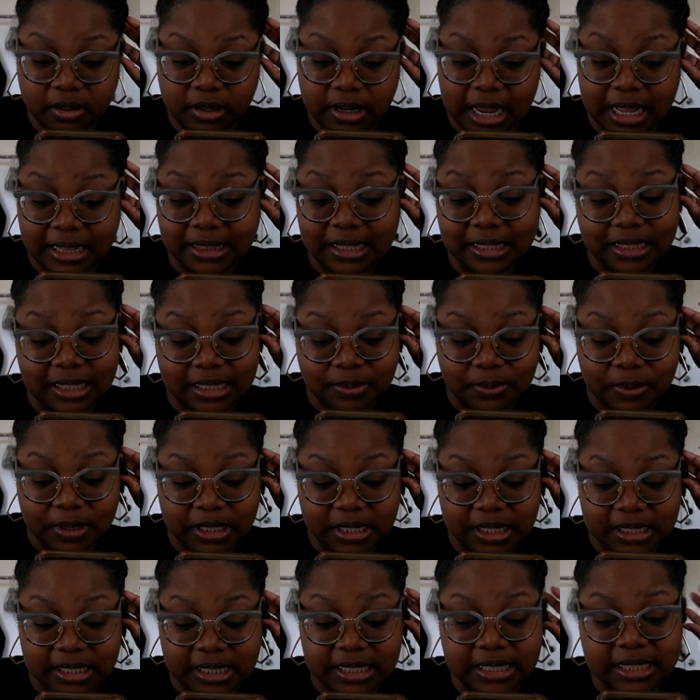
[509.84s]
I think that's what it
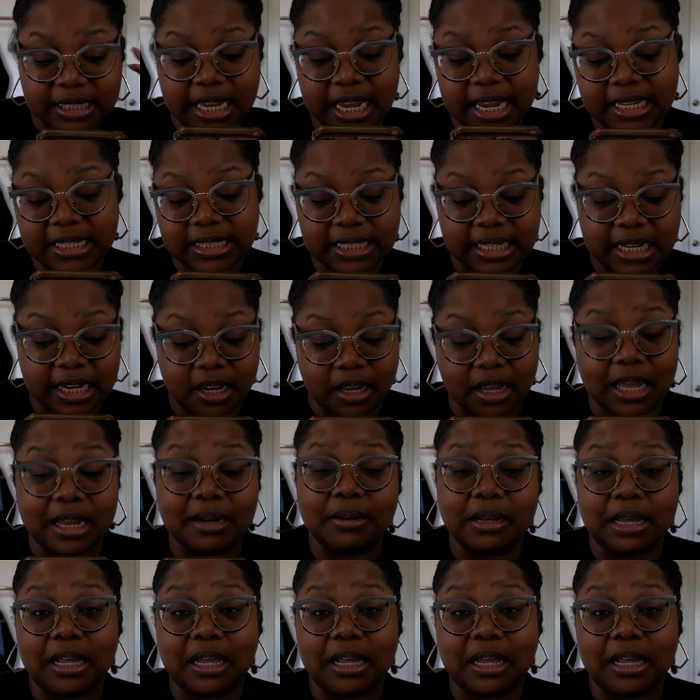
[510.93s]
is. It's KCL.